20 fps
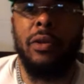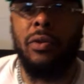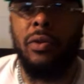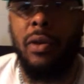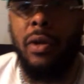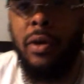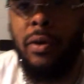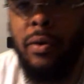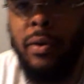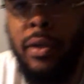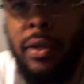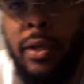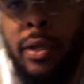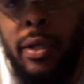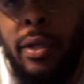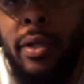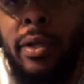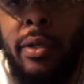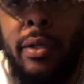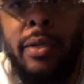The
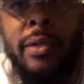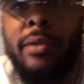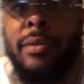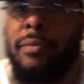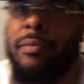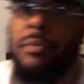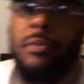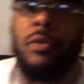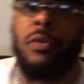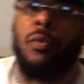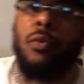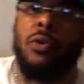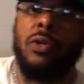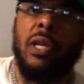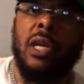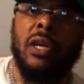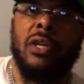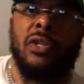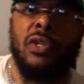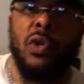worst
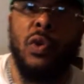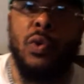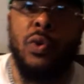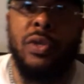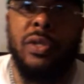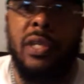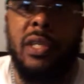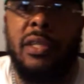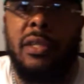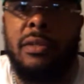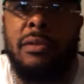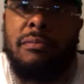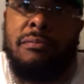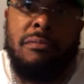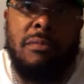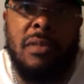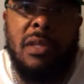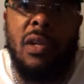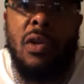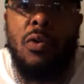I can do is just
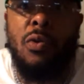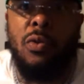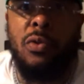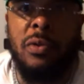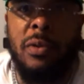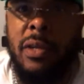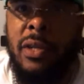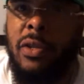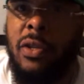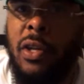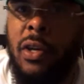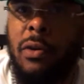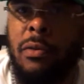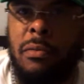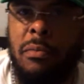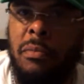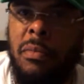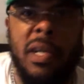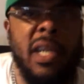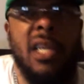lose. Money
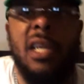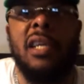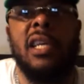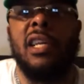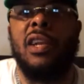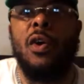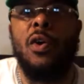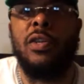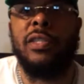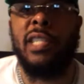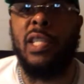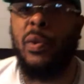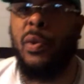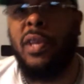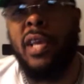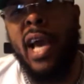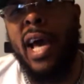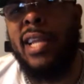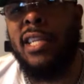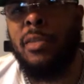gonna get lost. You
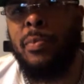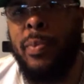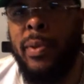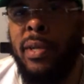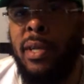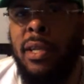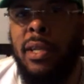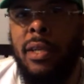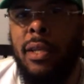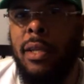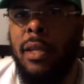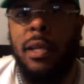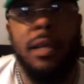got to spend it.